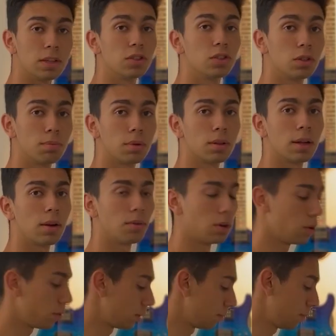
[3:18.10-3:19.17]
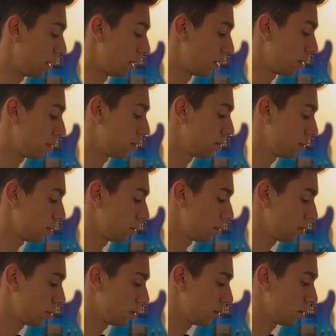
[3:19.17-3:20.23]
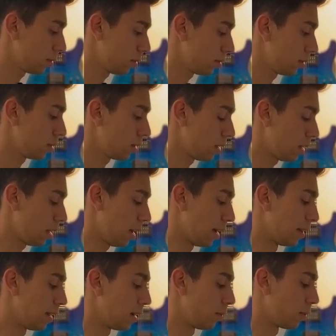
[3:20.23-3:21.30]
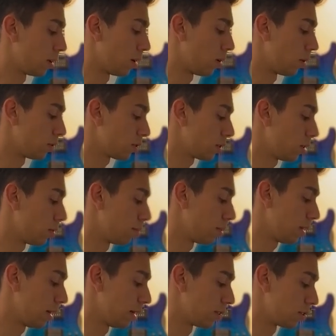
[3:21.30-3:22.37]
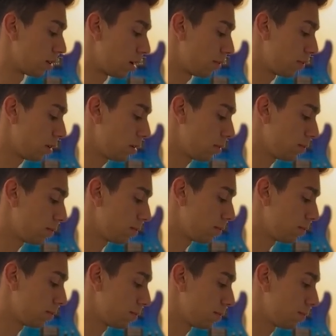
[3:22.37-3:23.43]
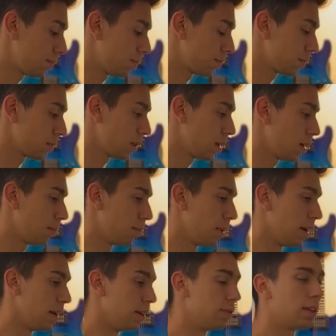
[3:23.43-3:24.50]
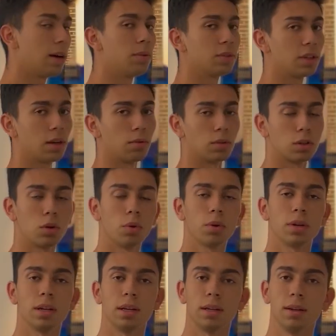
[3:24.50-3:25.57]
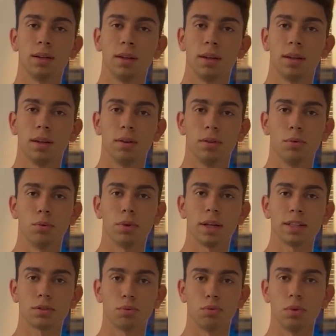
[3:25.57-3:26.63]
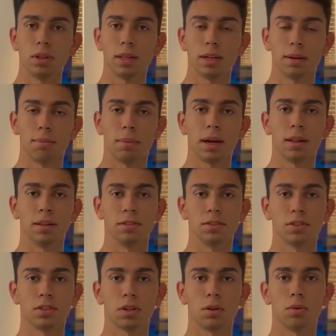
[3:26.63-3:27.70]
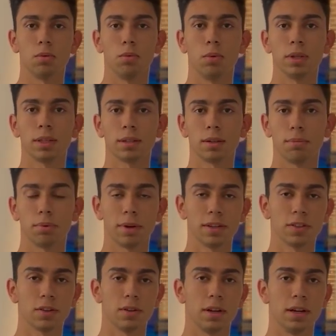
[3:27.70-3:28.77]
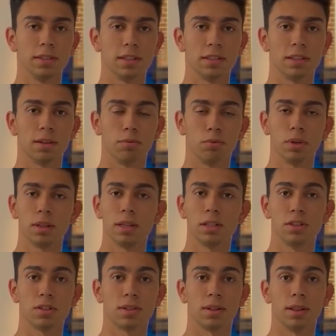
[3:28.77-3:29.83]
a super loud note on the piano, and then I were to also play a soft note, but if that was in a recording, well, that's really unbalanced. So what the compressor does is it really just